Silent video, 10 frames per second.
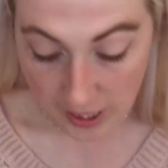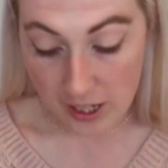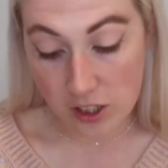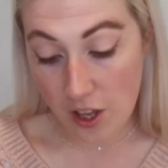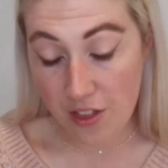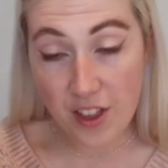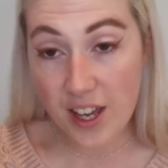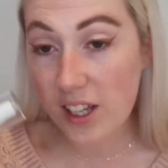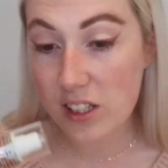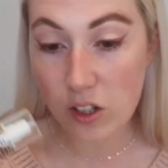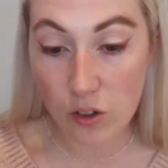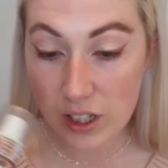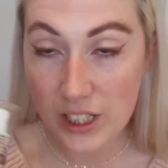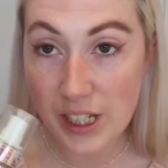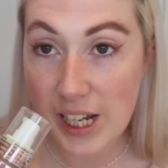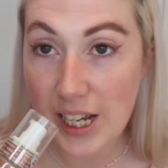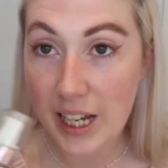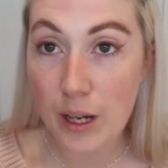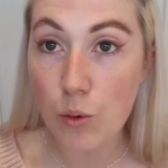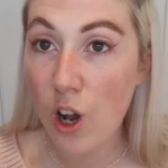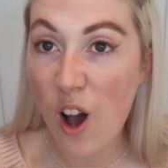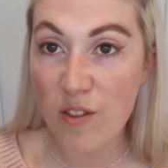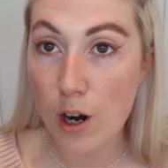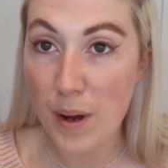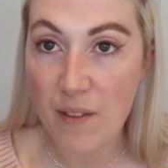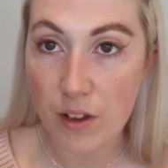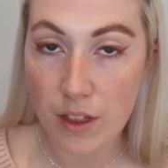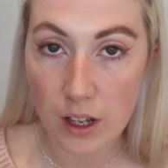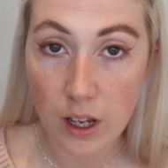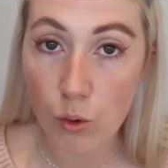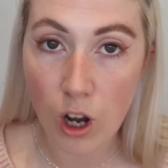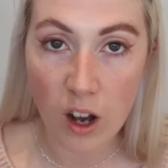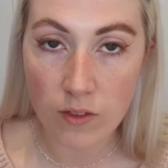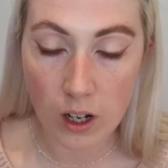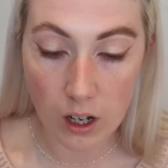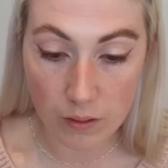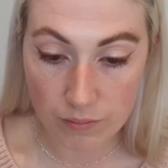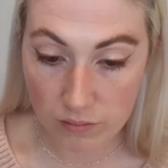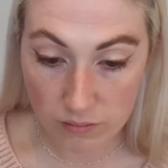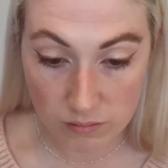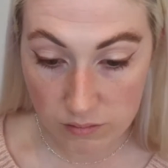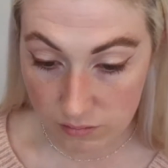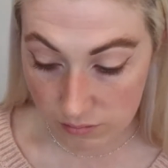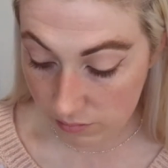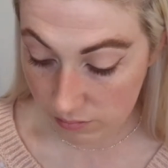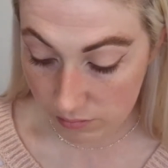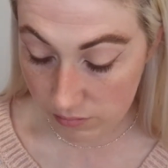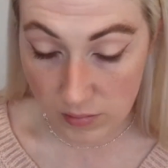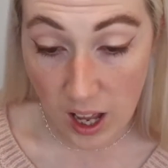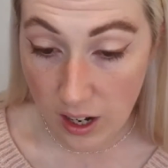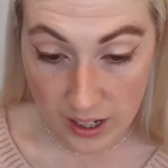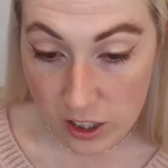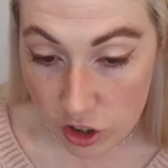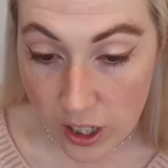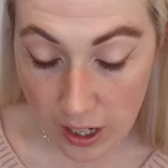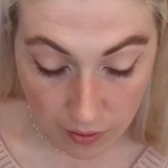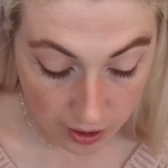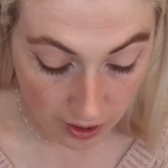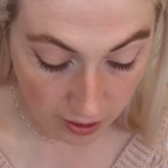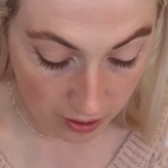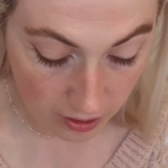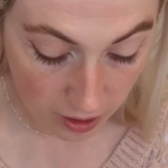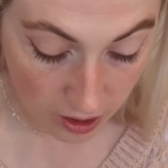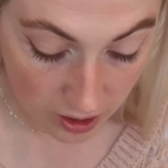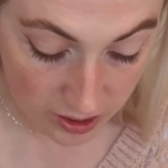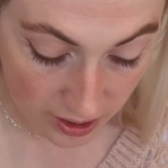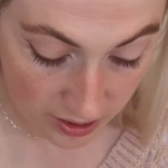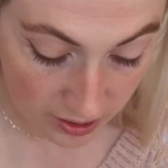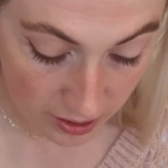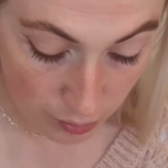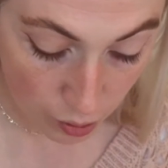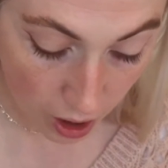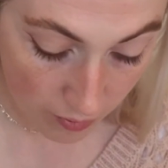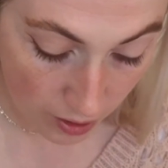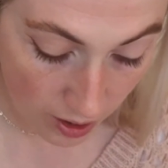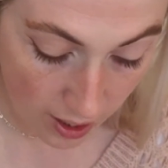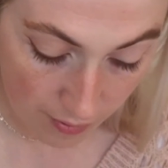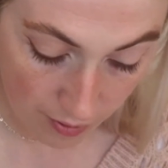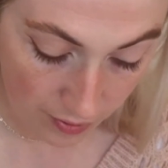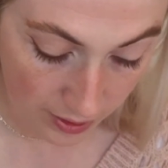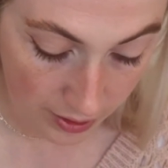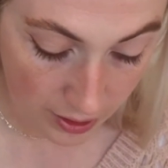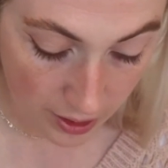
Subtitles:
yeah, so this honestly, it will cover up everything. It will cover literally everything. Like I said, it will cover everything.